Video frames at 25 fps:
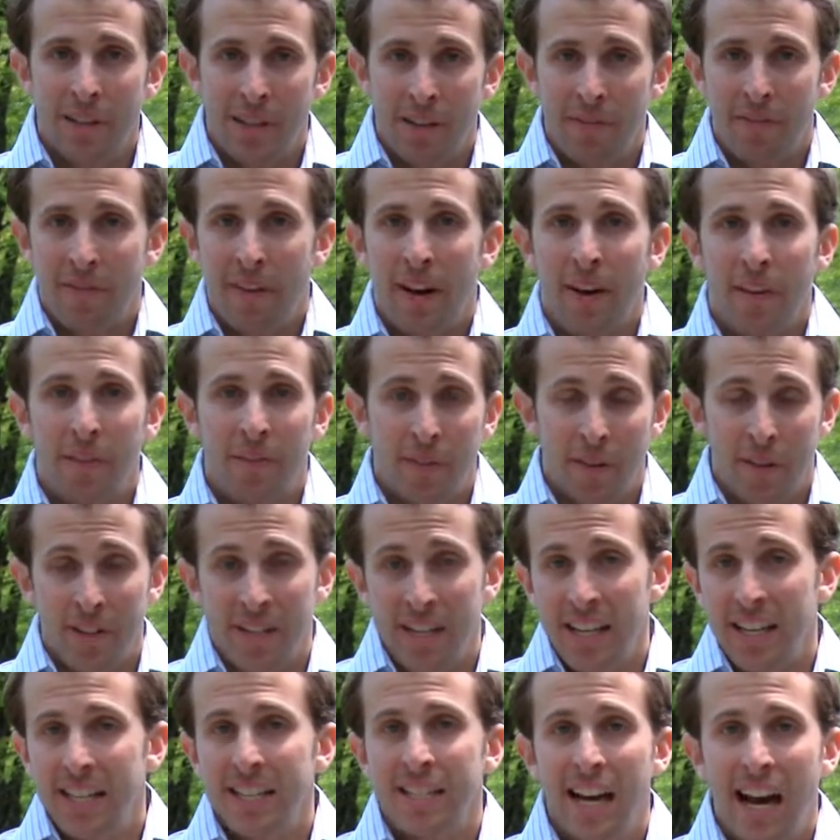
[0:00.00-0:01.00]
and I found for
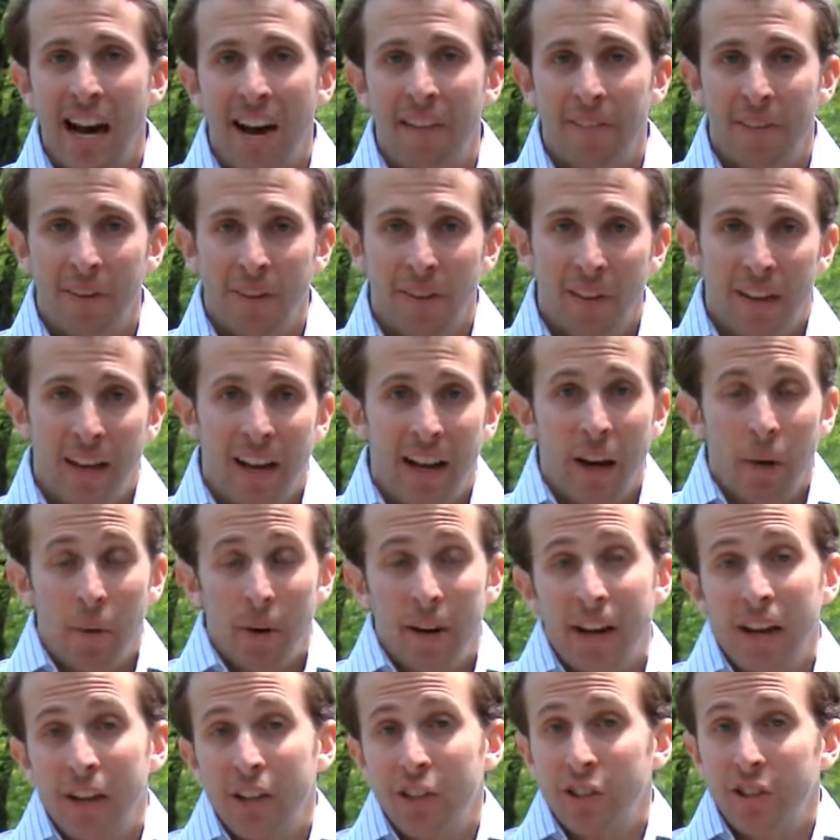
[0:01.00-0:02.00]
days after that I
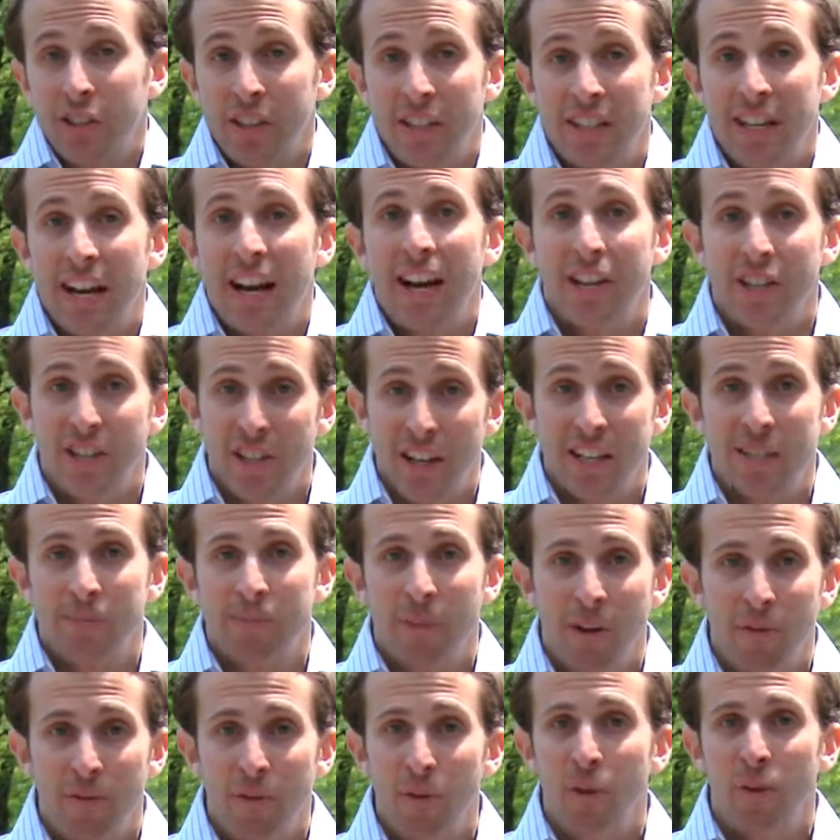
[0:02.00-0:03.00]
would actually digest
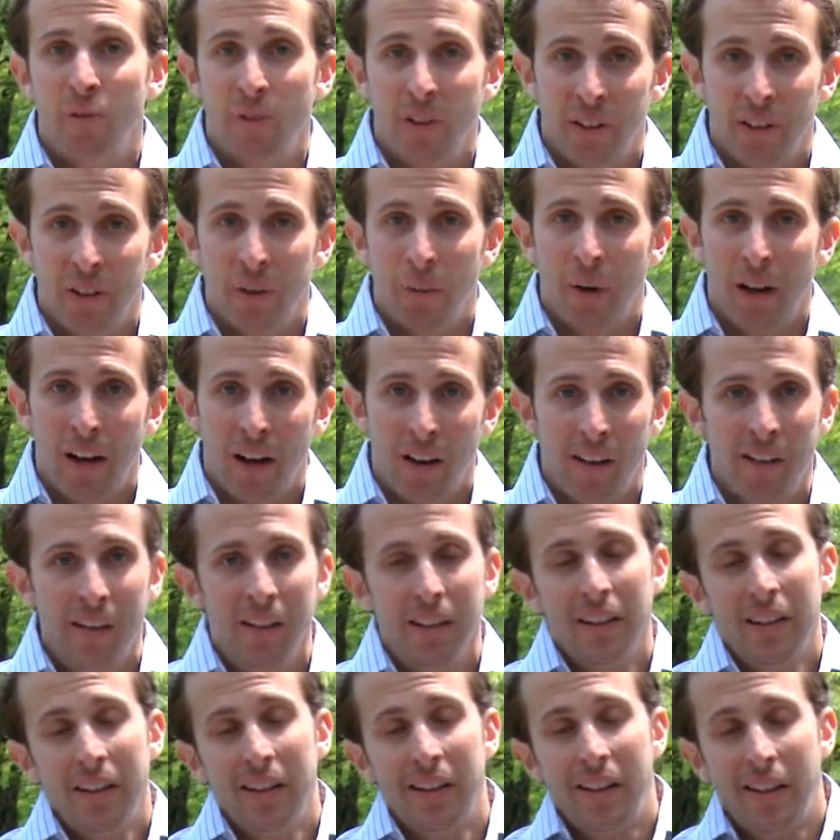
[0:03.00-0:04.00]
my food really well.
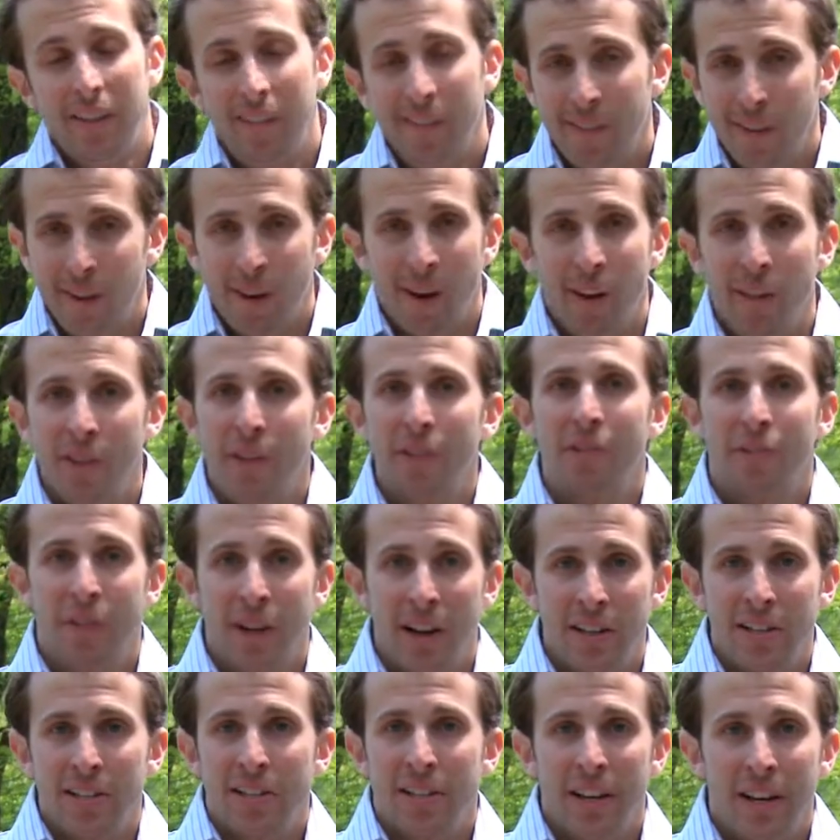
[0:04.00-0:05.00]
For other
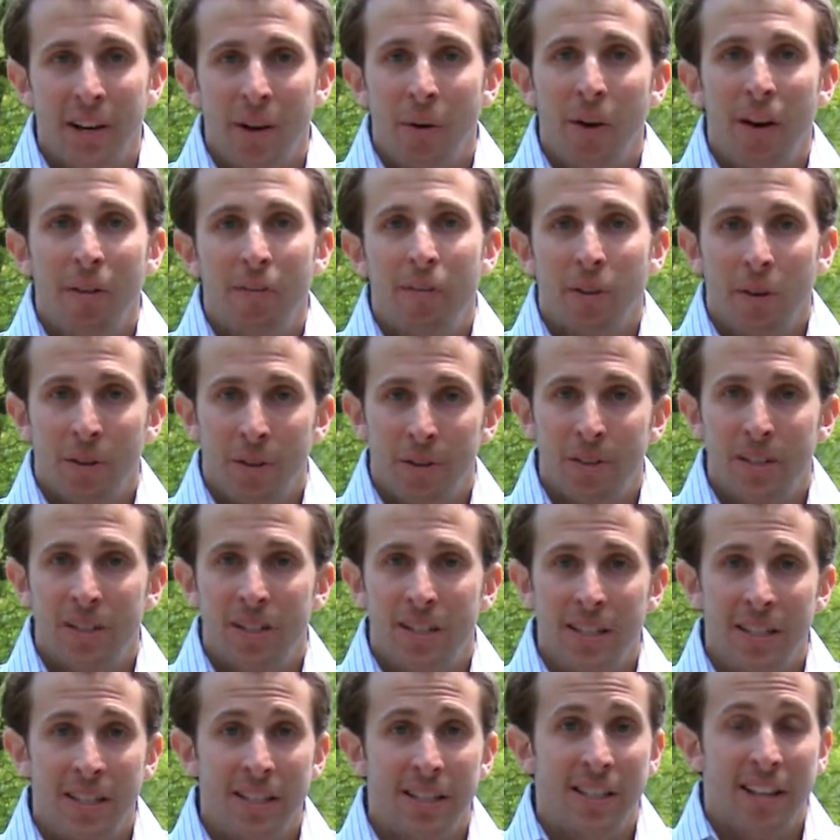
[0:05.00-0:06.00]
friends that I know have Crohn's
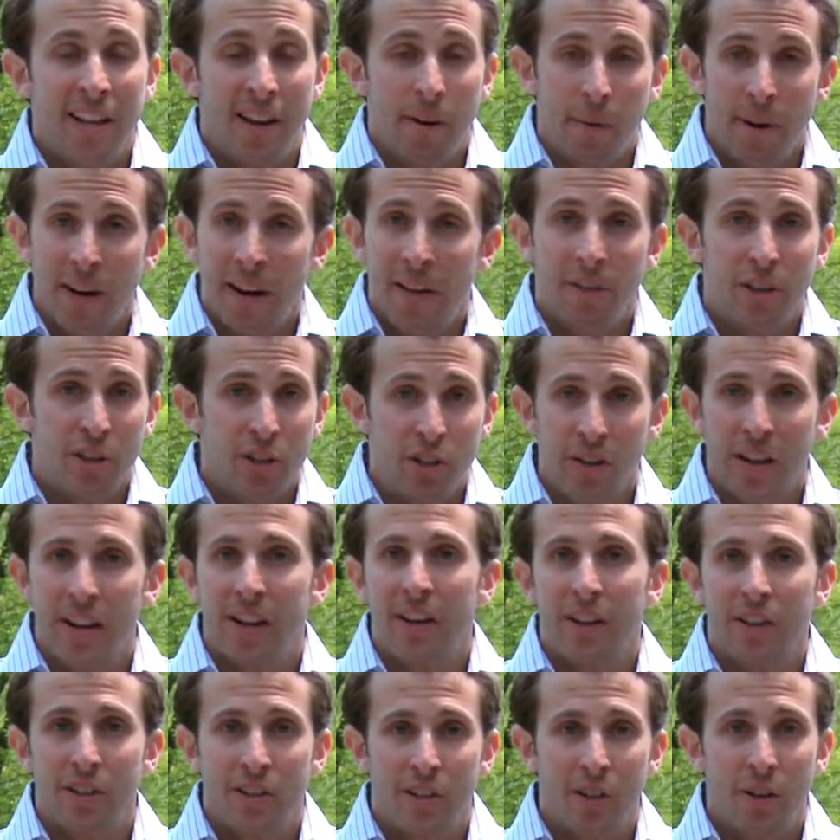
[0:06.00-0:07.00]
disease, they would have a
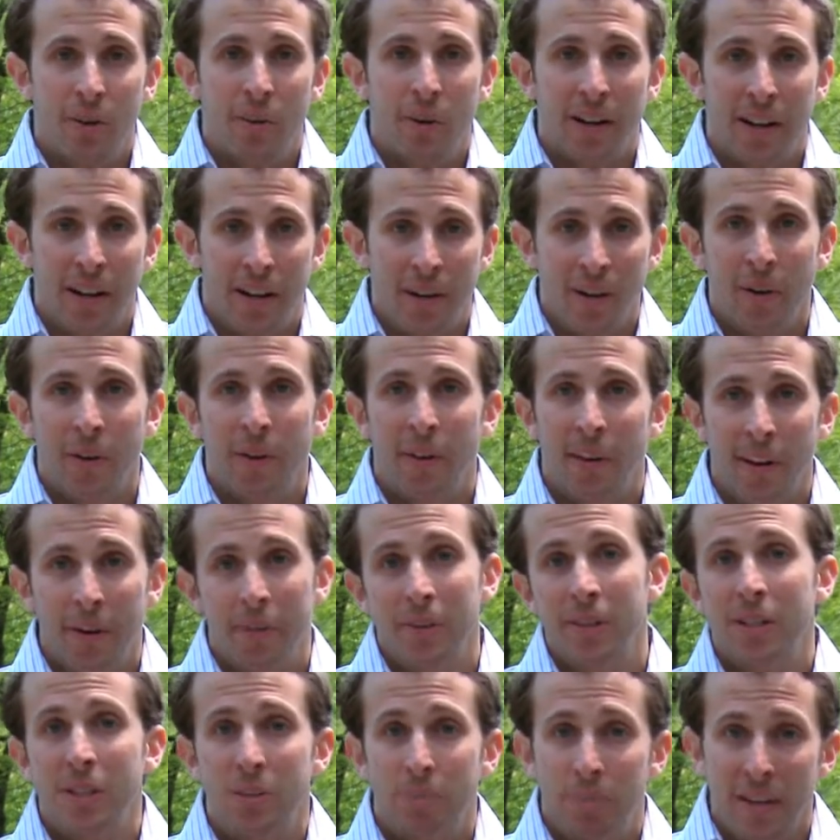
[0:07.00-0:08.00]
drink or two, and I know that it
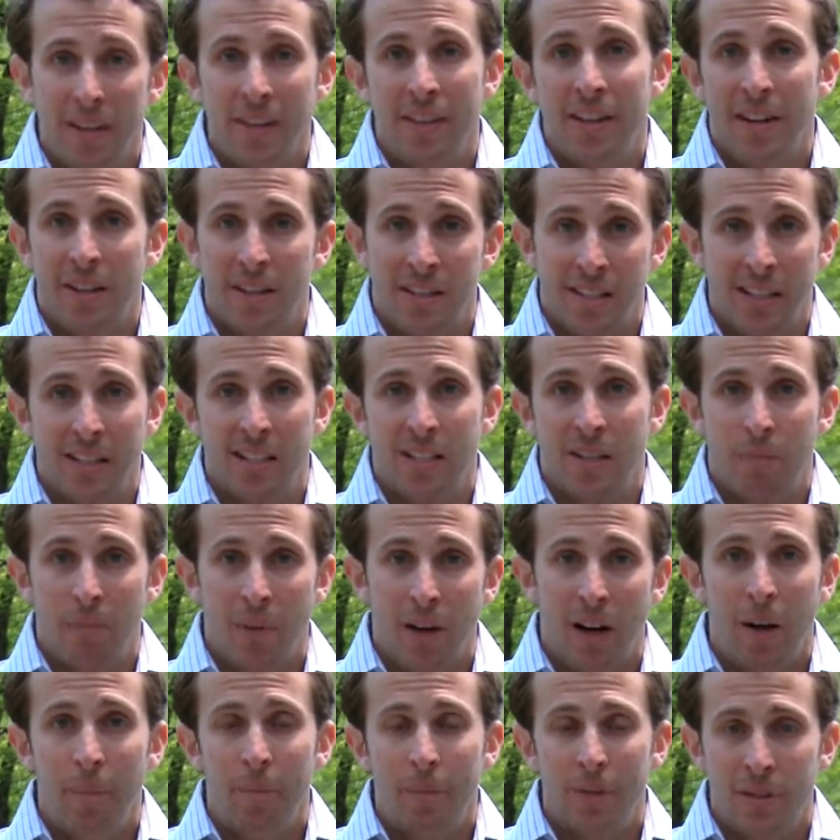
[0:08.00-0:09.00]
would speed their system
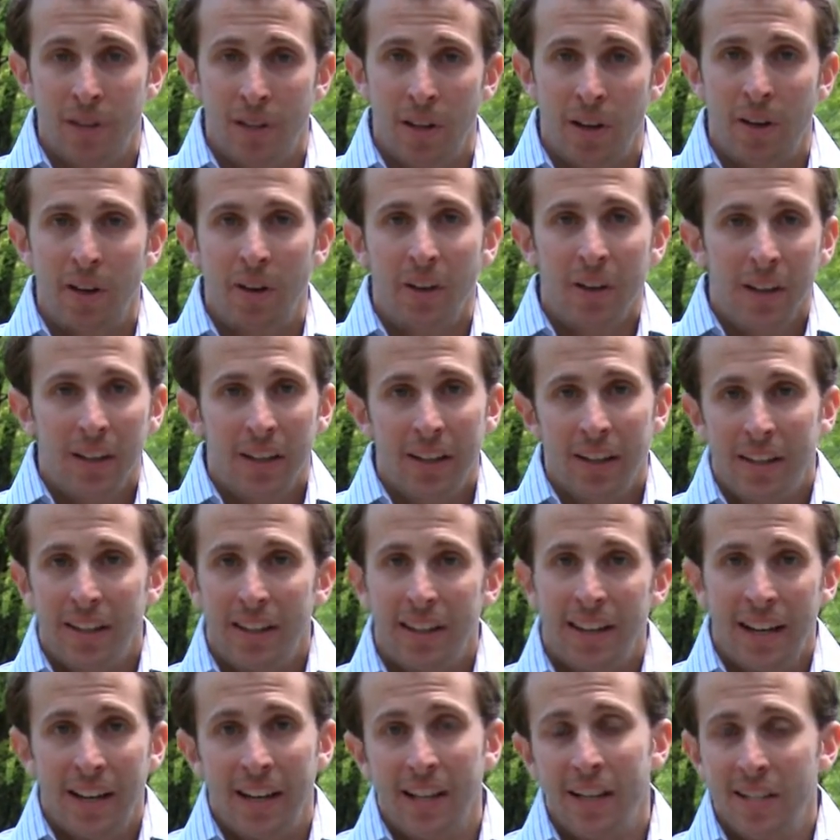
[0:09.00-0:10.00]
up. So
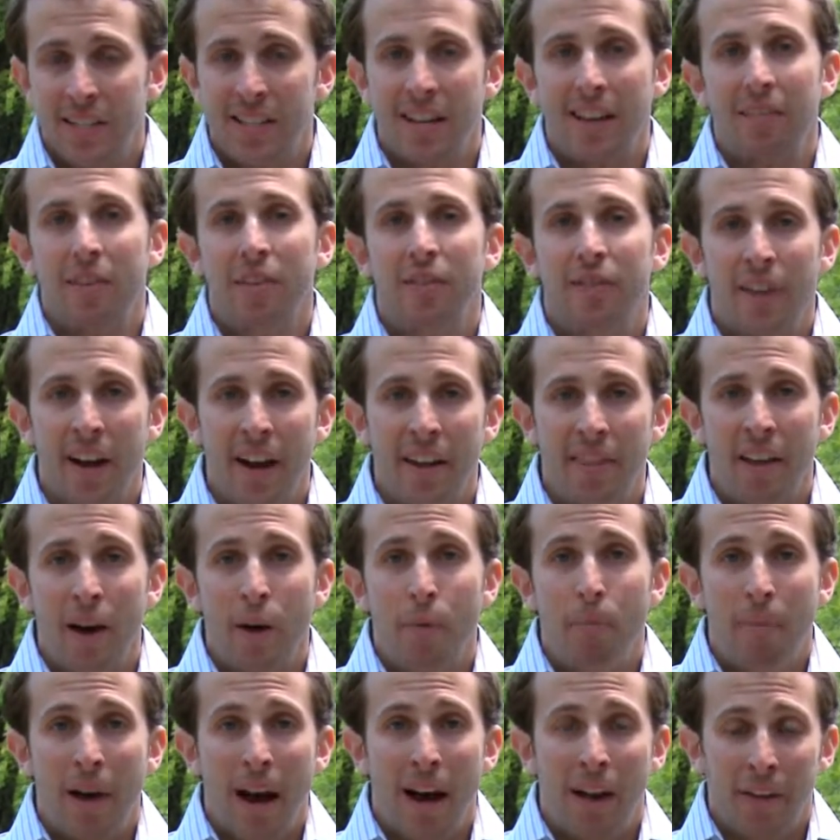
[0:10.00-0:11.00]
you kind of just have to find
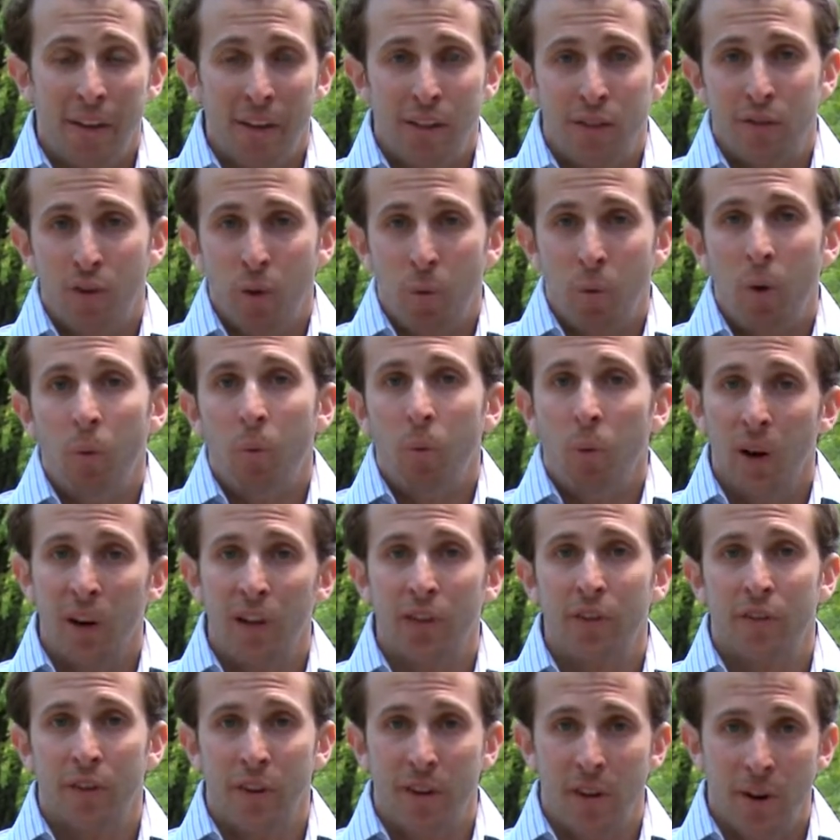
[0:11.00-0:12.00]
that balance for what
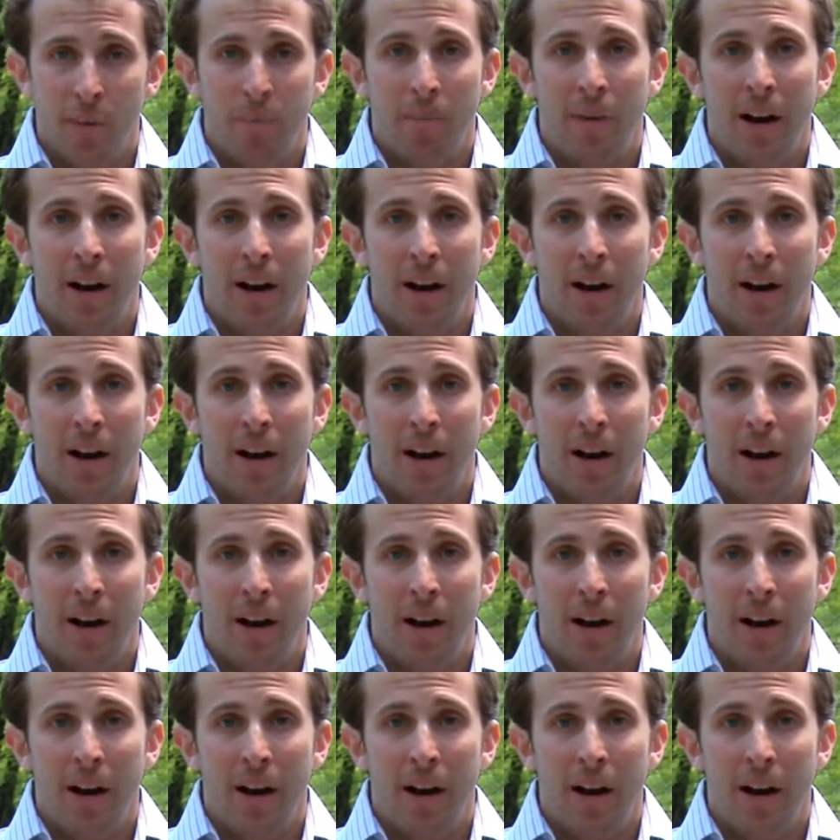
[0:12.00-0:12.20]
works for your